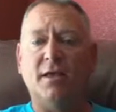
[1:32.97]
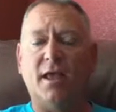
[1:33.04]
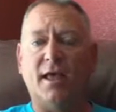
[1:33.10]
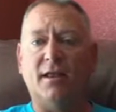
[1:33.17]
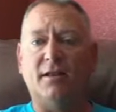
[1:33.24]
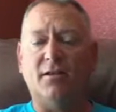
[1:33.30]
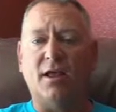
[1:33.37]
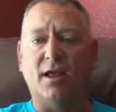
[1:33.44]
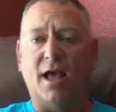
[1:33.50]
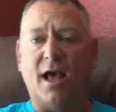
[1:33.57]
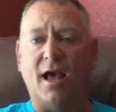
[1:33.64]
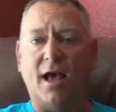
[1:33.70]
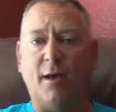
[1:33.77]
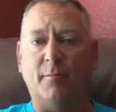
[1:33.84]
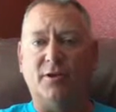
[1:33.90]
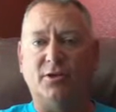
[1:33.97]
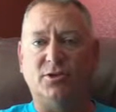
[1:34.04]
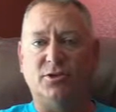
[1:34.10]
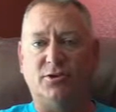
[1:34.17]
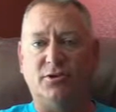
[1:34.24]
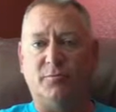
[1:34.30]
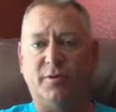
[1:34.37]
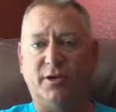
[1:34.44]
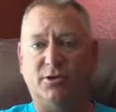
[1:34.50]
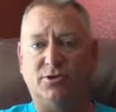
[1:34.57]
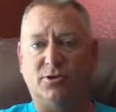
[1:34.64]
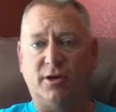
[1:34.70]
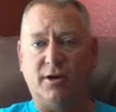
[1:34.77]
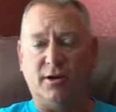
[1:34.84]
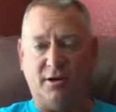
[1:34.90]
And I'm going to show you a
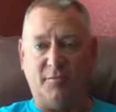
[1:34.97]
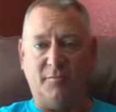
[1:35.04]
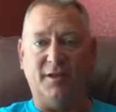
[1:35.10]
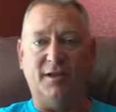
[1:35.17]
picture here in a